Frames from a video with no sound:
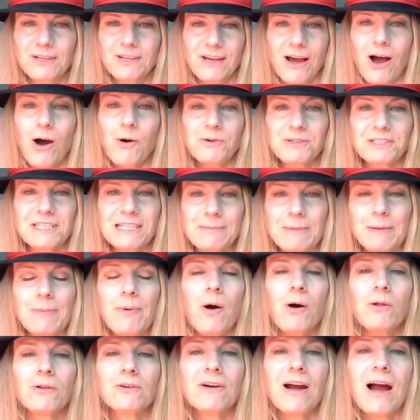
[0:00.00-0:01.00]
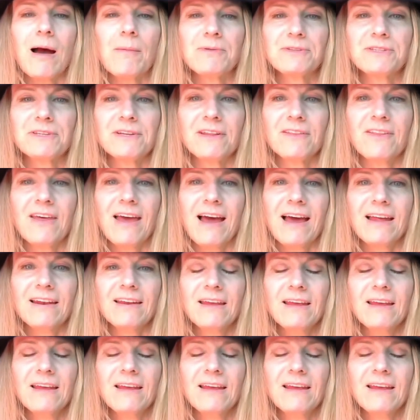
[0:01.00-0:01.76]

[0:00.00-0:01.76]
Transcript: always going to be polar opposite of that.